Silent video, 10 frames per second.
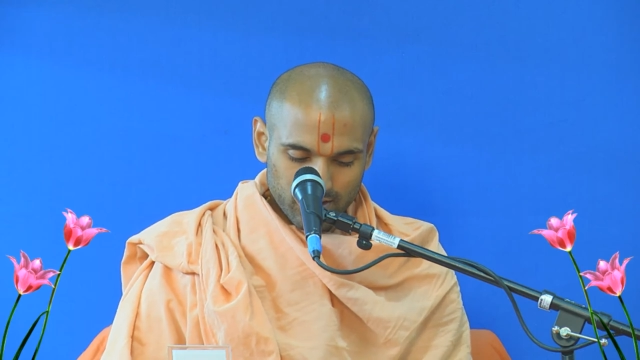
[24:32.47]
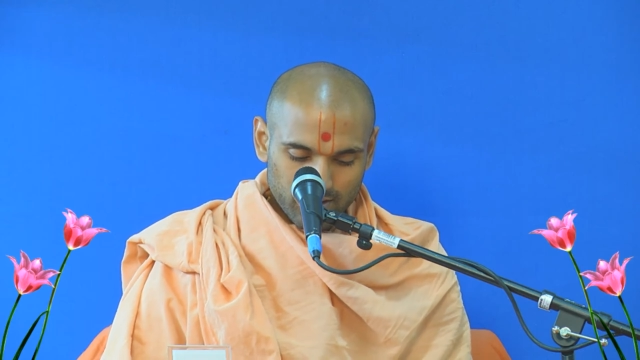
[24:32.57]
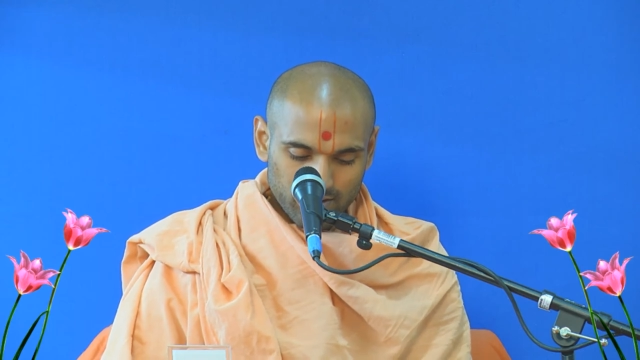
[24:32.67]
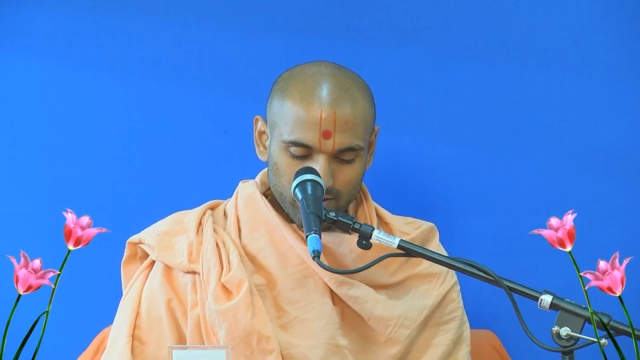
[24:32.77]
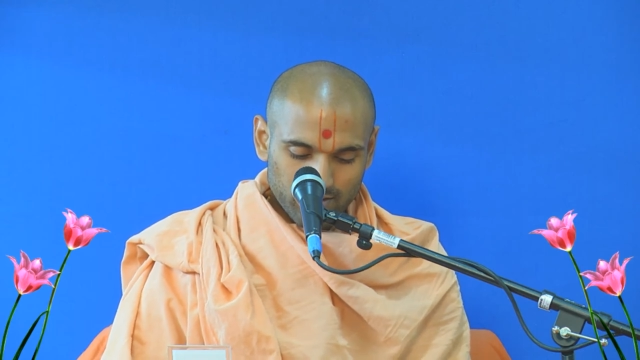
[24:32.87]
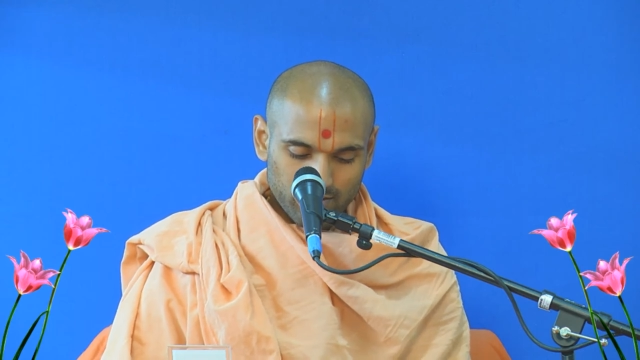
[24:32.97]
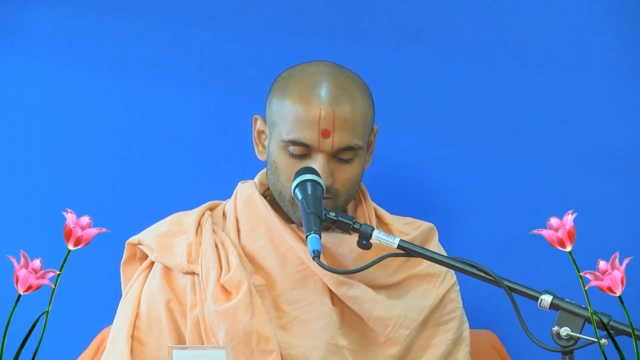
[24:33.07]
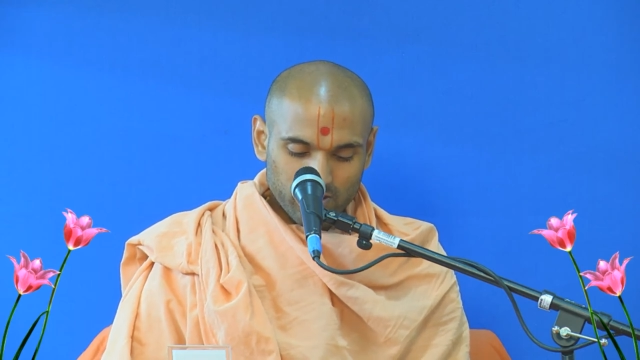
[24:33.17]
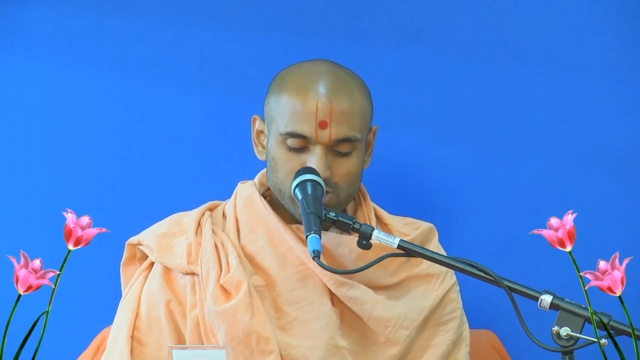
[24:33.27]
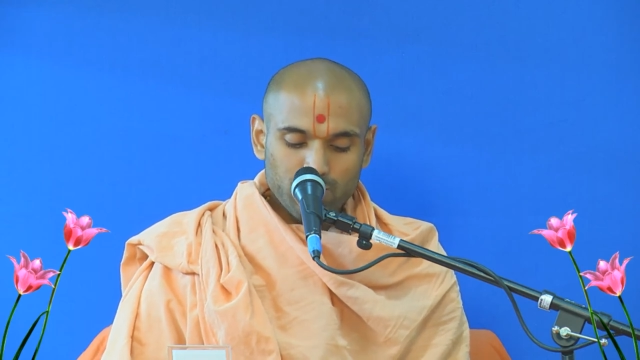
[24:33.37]
Vajibai
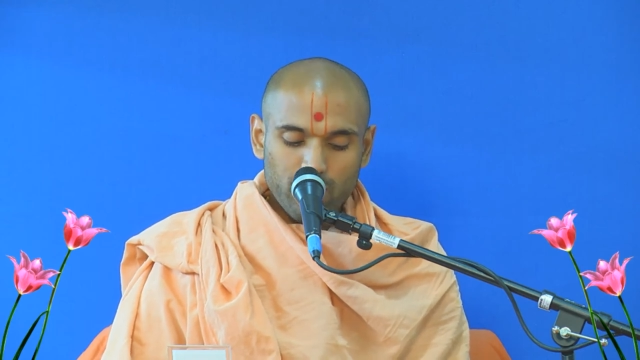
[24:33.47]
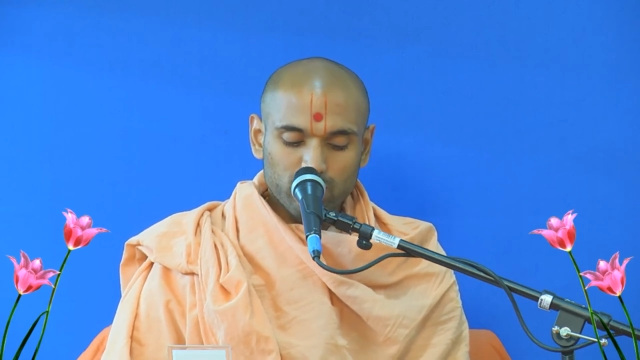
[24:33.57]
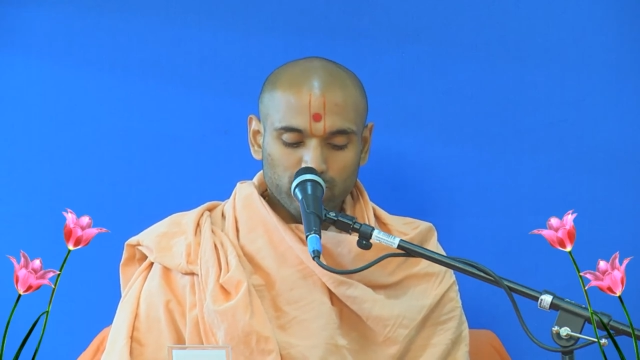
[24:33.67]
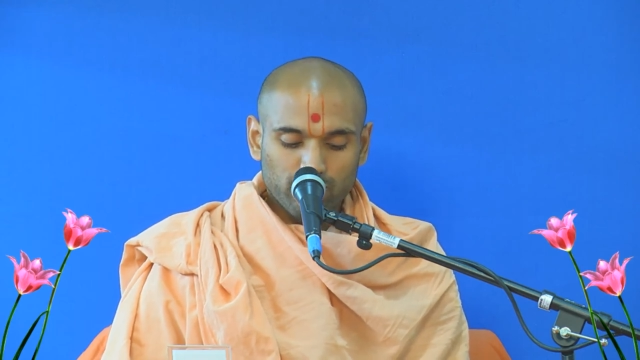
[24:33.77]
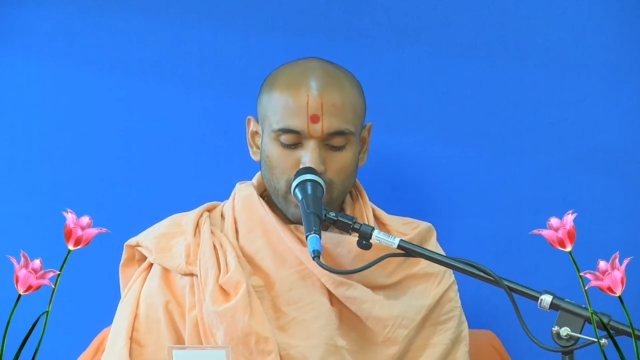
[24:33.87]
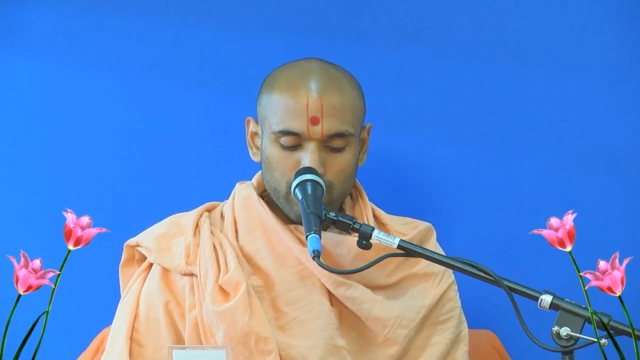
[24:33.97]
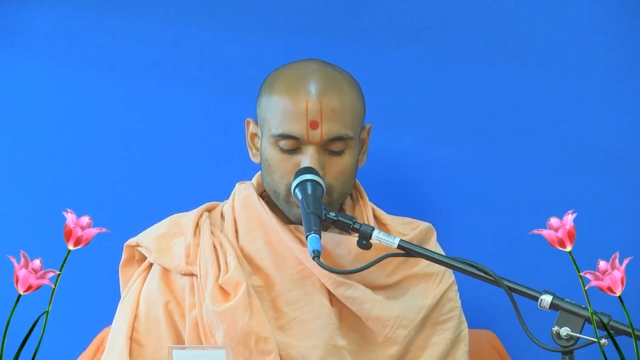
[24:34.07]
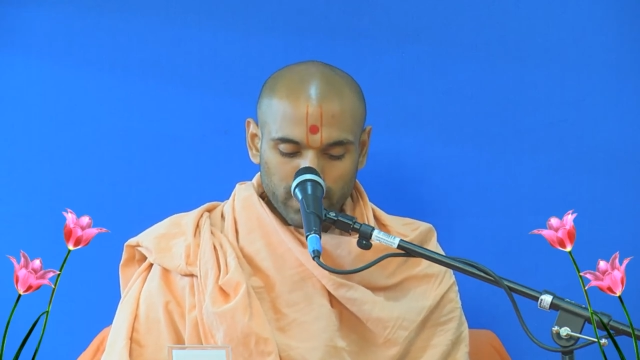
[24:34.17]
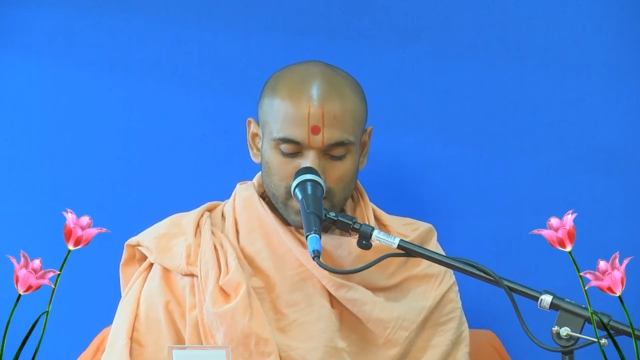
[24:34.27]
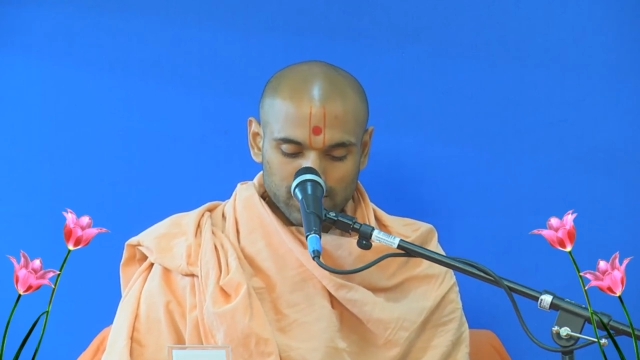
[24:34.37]
was
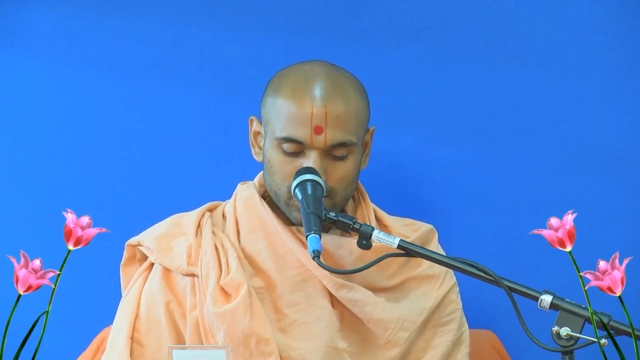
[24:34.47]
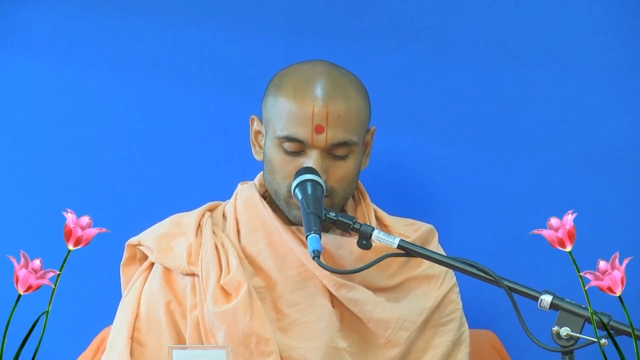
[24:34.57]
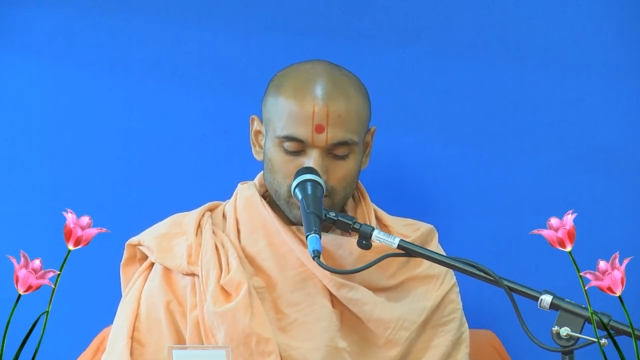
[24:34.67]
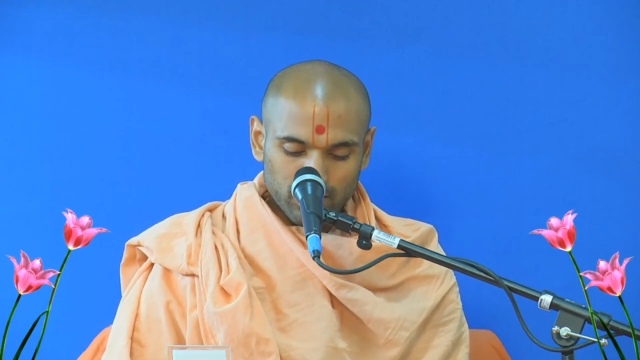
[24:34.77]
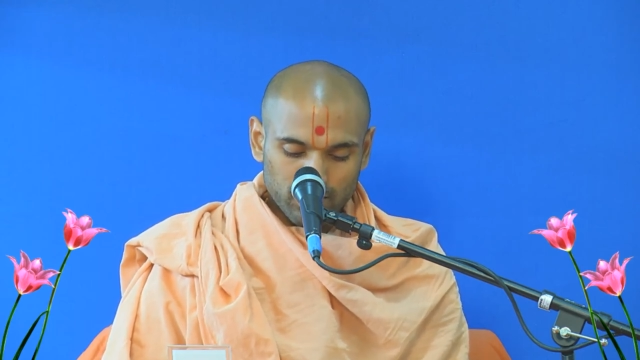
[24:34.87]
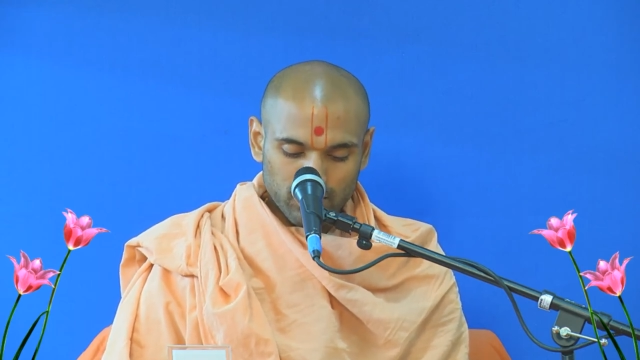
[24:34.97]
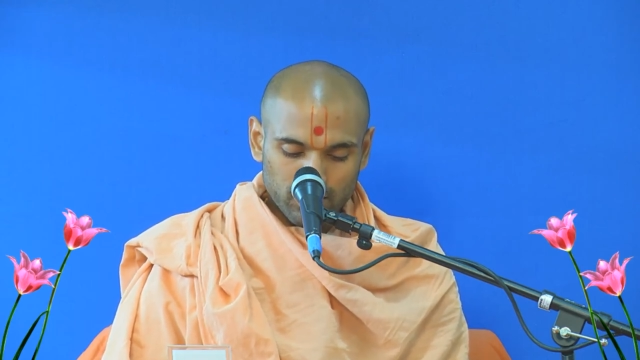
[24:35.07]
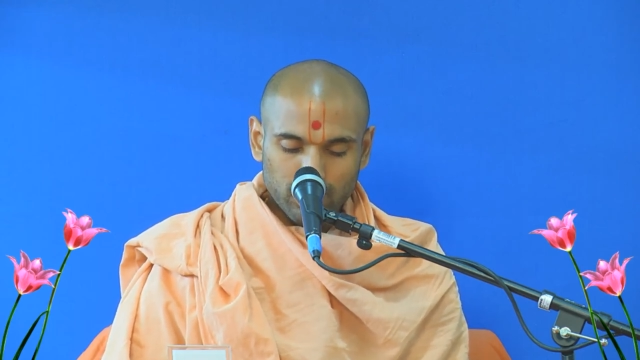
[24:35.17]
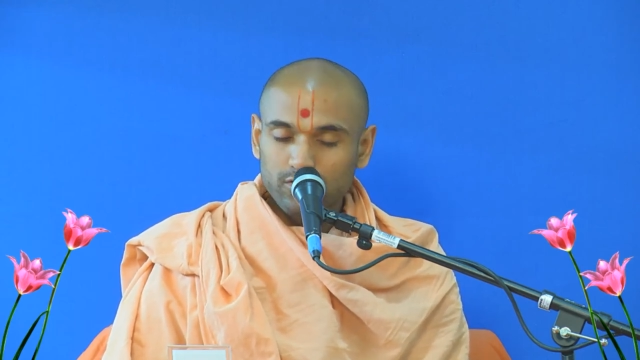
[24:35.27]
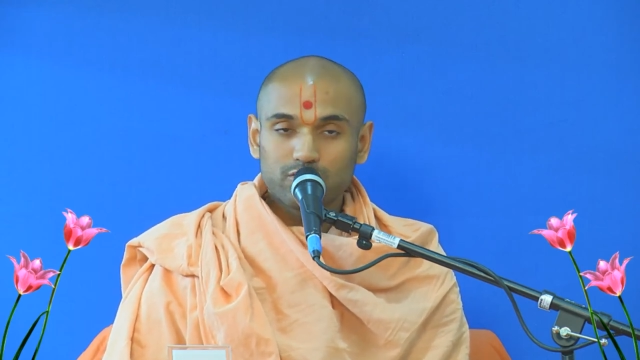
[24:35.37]
flabbergasted, meaning